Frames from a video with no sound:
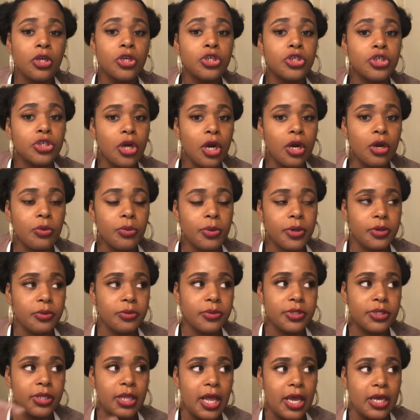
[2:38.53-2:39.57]
Shark Week
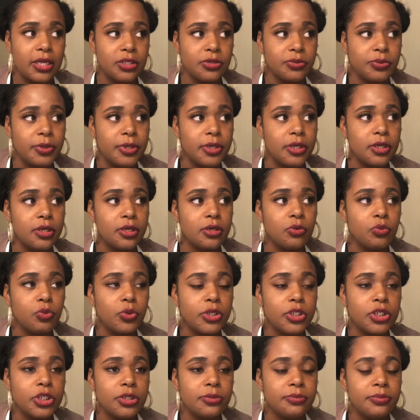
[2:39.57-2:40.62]
was last week,
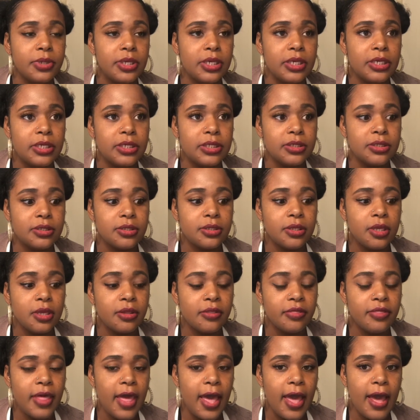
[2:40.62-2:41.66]
which means
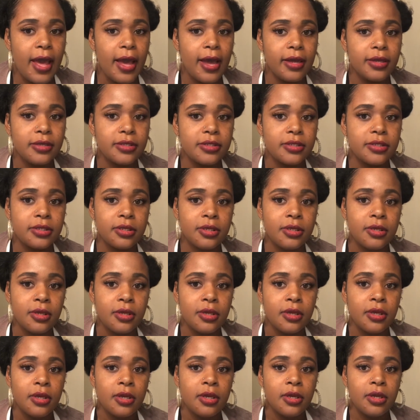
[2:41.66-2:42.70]
that
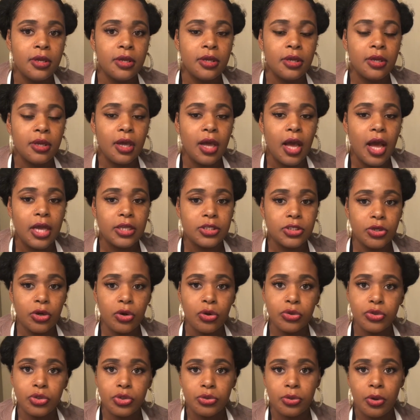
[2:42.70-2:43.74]
I
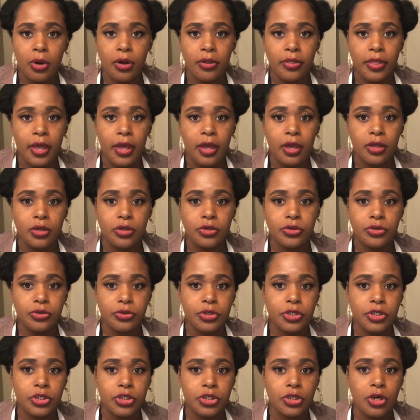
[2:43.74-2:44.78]
told you all that
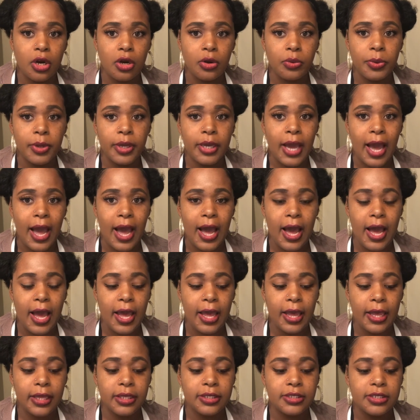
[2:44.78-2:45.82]
during Shark Week,
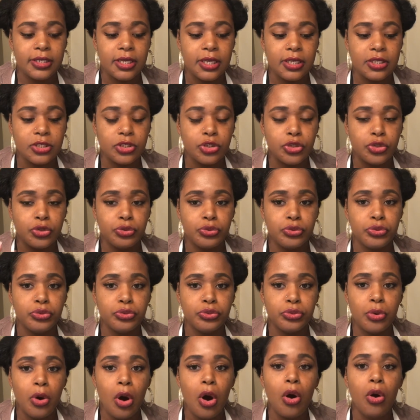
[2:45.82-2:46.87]
I tend
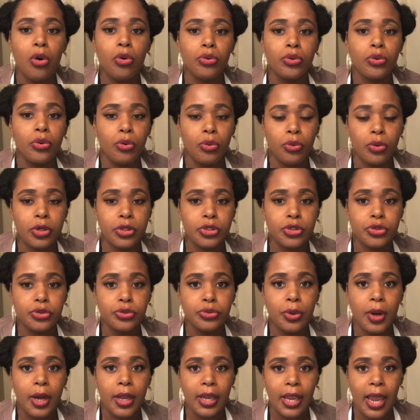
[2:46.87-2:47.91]
to hold on
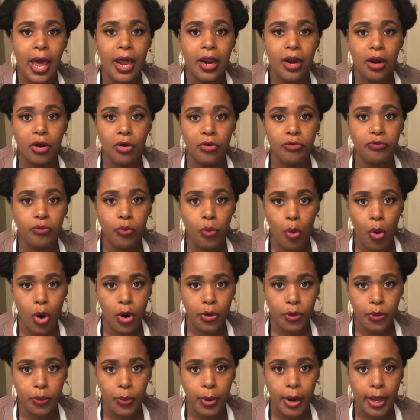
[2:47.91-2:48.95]
to a lot of
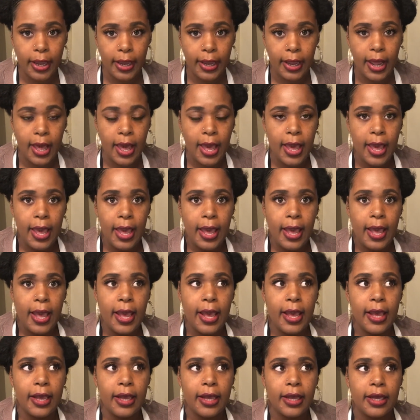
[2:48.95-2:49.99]
water weight,
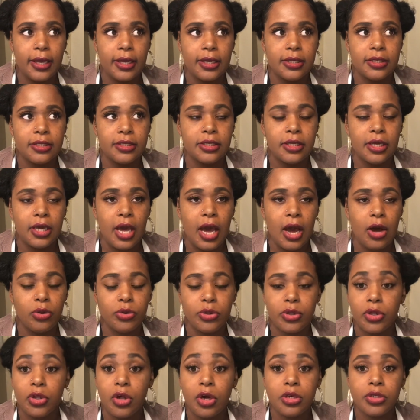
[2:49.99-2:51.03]
and I
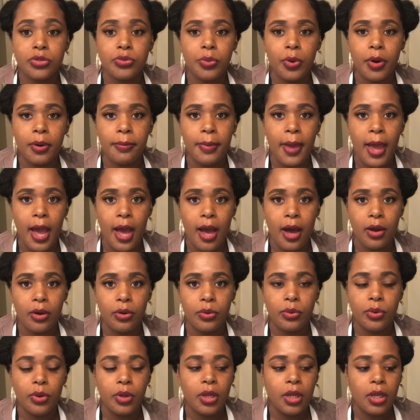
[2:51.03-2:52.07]
only lost 1 pound.